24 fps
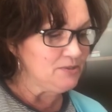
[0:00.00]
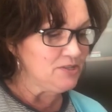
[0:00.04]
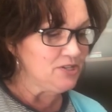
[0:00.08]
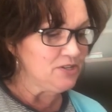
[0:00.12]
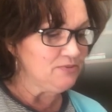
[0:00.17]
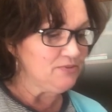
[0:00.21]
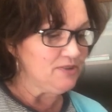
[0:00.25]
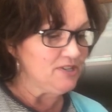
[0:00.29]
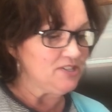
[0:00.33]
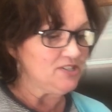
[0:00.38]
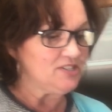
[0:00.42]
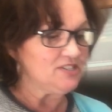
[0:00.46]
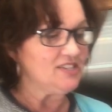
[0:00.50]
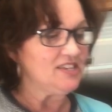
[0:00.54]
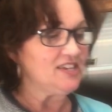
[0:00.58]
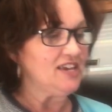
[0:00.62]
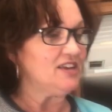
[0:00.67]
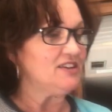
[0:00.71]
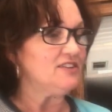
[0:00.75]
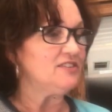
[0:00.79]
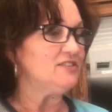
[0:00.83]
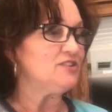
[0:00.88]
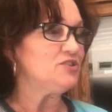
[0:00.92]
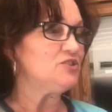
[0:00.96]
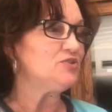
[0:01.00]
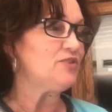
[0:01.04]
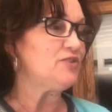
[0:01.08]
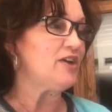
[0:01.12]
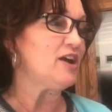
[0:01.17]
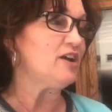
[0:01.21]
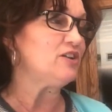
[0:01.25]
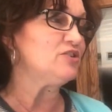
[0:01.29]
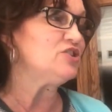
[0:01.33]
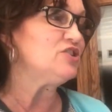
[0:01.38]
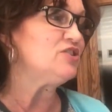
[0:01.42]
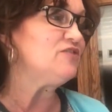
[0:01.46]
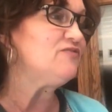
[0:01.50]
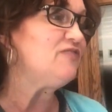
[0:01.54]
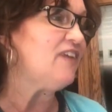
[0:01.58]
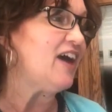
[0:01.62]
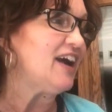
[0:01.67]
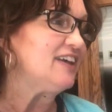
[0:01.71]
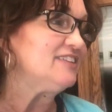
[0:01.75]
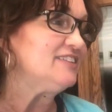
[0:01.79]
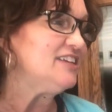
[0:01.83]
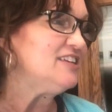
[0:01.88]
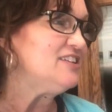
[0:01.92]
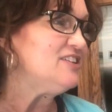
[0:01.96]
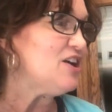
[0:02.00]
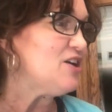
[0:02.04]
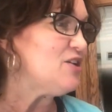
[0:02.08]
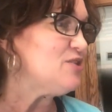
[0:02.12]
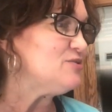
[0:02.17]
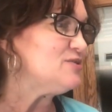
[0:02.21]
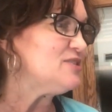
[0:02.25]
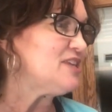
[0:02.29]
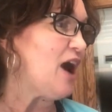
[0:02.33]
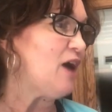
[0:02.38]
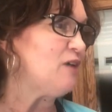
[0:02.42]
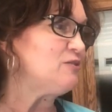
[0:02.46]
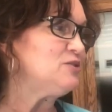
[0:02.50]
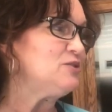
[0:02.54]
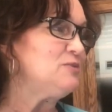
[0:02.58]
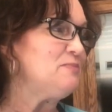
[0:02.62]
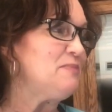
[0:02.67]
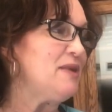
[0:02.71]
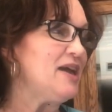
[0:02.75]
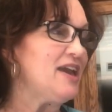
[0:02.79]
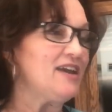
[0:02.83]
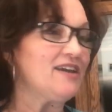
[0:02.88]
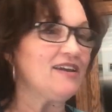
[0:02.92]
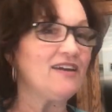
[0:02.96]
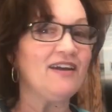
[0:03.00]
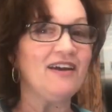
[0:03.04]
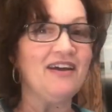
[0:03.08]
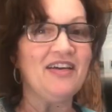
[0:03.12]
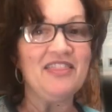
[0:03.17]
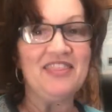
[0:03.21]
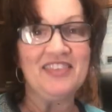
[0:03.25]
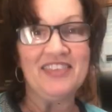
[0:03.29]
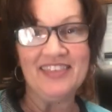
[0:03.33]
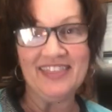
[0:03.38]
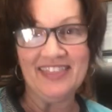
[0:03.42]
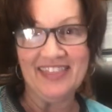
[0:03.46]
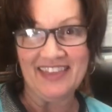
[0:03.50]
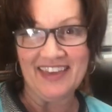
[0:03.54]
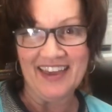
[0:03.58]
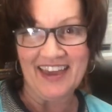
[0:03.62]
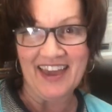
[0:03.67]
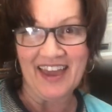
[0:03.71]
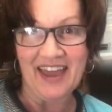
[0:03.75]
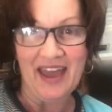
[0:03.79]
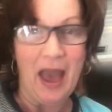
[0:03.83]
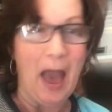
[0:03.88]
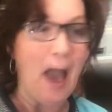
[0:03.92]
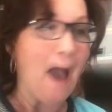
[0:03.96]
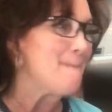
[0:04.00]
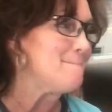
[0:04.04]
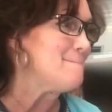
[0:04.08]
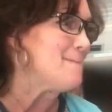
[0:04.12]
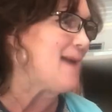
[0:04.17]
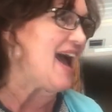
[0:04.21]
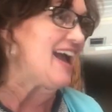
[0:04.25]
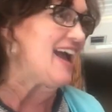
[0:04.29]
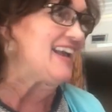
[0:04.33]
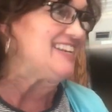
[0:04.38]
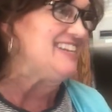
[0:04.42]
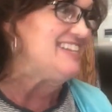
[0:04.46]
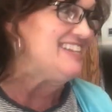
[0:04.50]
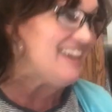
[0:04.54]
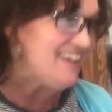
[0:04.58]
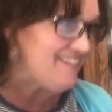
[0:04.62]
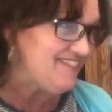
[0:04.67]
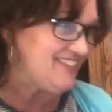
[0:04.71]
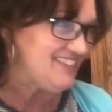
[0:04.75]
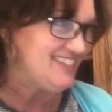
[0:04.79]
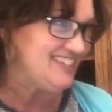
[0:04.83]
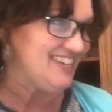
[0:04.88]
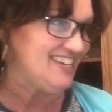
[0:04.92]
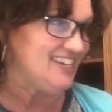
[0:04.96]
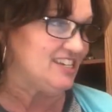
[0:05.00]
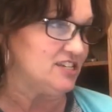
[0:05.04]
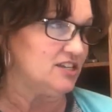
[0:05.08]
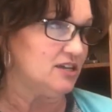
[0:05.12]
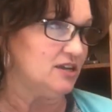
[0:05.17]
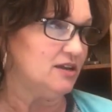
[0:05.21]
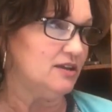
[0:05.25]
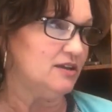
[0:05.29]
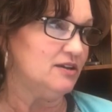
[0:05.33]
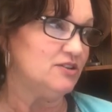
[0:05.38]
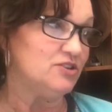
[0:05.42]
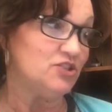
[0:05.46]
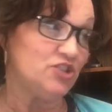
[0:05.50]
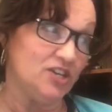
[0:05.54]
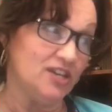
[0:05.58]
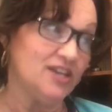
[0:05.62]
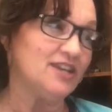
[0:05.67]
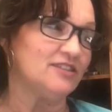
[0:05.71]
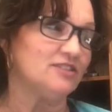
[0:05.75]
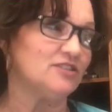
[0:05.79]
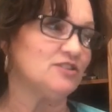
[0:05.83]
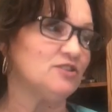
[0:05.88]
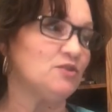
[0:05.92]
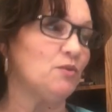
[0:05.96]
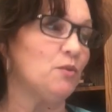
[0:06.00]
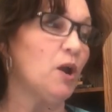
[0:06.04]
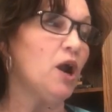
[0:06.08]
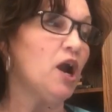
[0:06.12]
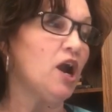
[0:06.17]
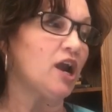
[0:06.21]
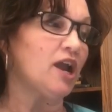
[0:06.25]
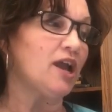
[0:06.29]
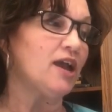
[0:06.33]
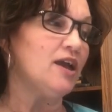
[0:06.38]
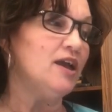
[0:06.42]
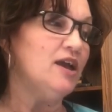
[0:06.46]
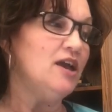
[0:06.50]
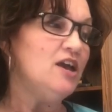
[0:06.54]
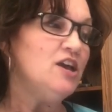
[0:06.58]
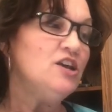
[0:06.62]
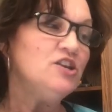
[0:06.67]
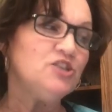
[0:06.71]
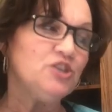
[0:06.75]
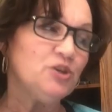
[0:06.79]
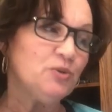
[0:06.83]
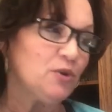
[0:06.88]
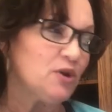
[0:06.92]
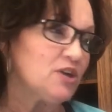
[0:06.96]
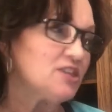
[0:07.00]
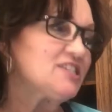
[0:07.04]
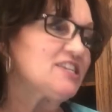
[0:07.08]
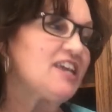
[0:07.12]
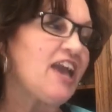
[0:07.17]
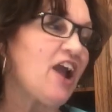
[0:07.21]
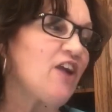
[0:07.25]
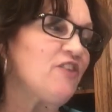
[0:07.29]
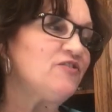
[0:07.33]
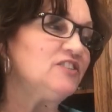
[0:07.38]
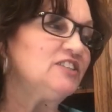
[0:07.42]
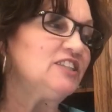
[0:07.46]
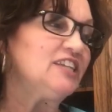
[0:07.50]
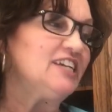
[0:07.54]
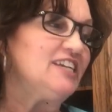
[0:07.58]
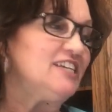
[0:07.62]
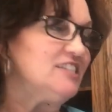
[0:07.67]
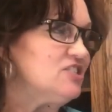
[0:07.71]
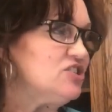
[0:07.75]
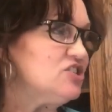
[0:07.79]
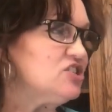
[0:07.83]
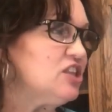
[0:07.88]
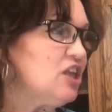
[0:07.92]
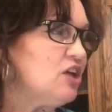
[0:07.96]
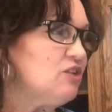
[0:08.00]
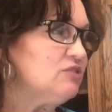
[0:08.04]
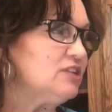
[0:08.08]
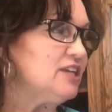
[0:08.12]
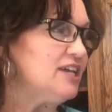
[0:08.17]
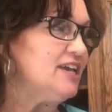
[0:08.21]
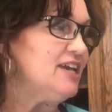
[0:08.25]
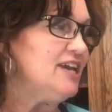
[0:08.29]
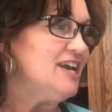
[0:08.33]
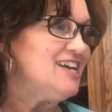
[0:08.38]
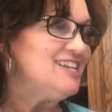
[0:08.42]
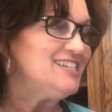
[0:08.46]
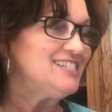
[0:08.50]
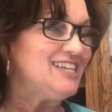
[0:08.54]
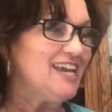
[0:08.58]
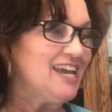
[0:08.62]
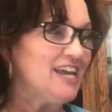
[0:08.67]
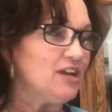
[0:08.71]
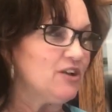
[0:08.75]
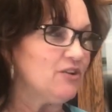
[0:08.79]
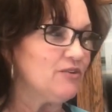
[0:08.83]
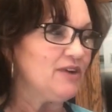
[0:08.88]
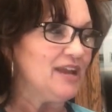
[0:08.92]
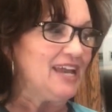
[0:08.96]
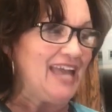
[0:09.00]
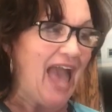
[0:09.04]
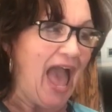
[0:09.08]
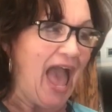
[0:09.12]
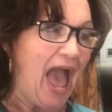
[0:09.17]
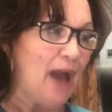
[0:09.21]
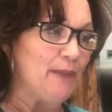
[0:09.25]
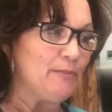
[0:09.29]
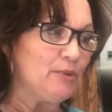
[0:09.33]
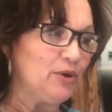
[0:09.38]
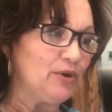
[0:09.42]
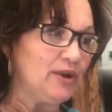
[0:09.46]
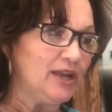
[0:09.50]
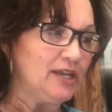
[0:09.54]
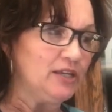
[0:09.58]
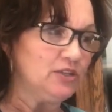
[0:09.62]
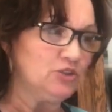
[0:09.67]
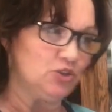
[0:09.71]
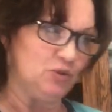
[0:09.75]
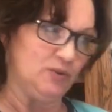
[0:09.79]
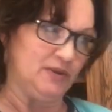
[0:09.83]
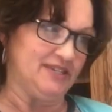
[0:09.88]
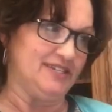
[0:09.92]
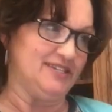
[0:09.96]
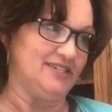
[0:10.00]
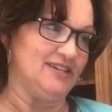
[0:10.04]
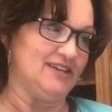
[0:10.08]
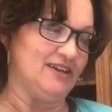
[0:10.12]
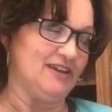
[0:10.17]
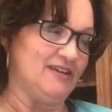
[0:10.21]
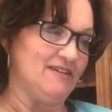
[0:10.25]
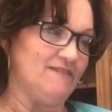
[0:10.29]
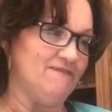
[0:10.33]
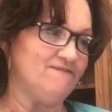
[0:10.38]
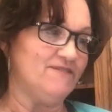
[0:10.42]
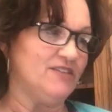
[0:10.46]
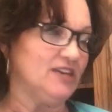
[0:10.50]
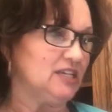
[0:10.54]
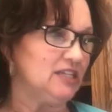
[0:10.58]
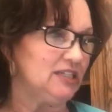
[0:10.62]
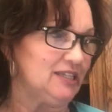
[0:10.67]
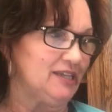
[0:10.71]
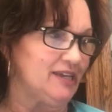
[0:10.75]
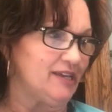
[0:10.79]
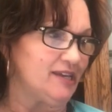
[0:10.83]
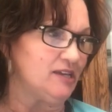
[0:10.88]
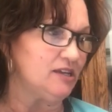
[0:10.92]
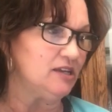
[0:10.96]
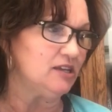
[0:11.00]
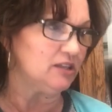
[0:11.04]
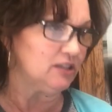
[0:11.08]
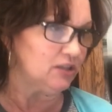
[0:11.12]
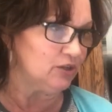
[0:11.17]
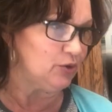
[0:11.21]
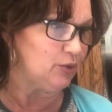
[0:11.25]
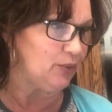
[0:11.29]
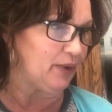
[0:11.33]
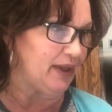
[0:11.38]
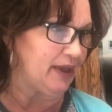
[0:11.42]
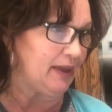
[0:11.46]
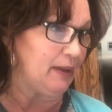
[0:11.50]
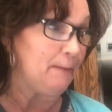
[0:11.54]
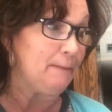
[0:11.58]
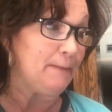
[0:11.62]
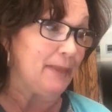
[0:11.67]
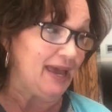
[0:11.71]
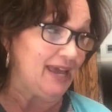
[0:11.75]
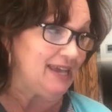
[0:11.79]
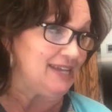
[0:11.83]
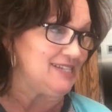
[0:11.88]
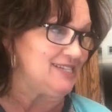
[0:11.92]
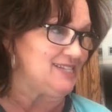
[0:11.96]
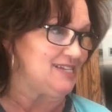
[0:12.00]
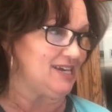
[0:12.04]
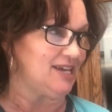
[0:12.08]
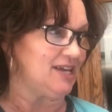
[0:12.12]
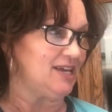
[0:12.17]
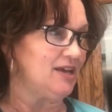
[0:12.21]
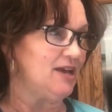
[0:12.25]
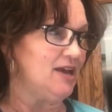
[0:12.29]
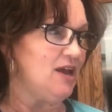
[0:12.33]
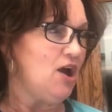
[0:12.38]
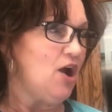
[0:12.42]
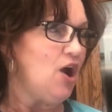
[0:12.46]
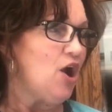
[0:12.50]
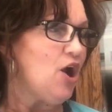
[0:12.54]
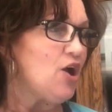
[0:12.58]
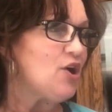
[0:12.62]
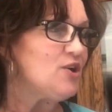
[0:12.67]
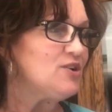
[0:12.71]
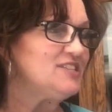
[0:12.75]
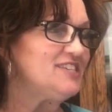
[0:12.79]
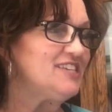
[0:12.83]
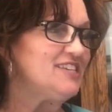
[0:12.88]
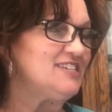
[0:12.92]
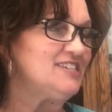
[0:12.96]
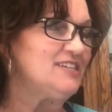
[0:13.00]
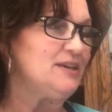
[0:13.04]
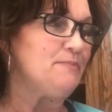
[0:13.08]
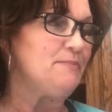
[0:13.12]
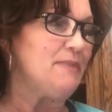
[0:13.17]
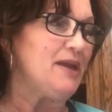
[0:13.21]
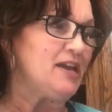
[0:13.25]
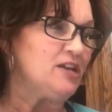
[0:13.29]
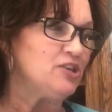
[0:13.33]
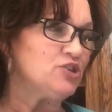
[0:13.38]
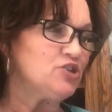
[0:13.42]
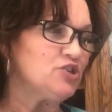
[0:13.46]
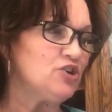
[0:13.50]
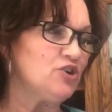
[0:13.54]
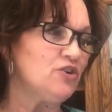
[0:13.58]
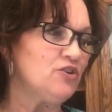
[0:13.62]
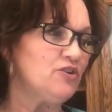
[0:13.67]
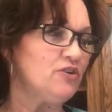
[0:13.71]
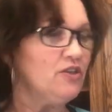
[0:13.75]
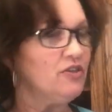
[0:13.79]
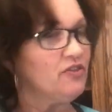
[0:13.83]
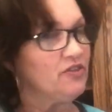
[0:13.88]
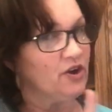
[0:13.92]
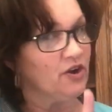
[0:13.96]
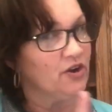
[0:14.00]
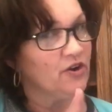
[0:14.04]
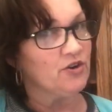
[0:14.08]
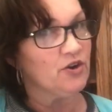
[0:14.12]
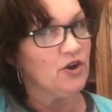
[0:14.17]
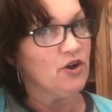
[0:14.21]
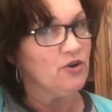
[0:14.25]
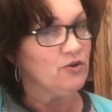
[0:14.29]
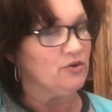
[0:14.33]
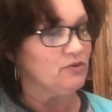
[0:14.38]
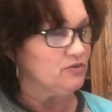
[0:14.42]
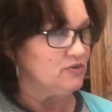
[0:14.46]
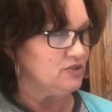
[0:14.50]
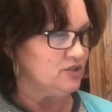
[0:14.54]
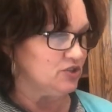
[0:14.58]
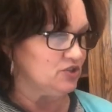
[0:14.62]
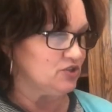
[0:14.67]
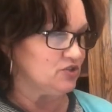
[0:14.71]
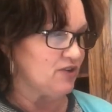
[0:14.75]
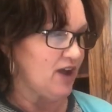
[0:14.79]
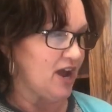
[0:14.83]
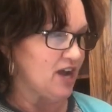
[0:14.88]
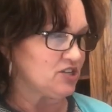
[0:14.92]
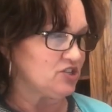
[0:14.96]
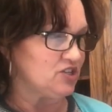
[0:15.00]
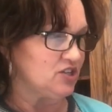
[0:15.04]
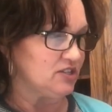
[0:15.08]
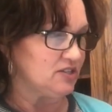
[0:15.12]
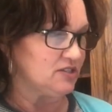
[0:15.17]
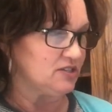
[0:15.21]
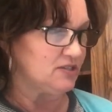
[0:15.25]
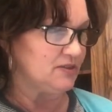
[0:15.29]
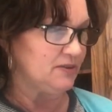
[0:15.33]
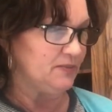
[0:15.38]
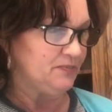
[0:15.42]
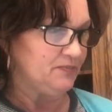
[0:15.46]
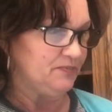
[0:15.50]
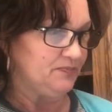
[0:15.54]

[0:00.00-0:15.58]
she reaches the end of the trail, she finally knows how to make the thing magnificent. She gets to work. She works carefully and slowly, tinkering, hammering, twisting, fiddling, gluing, painting. Her assistant makes sure there are no distractions.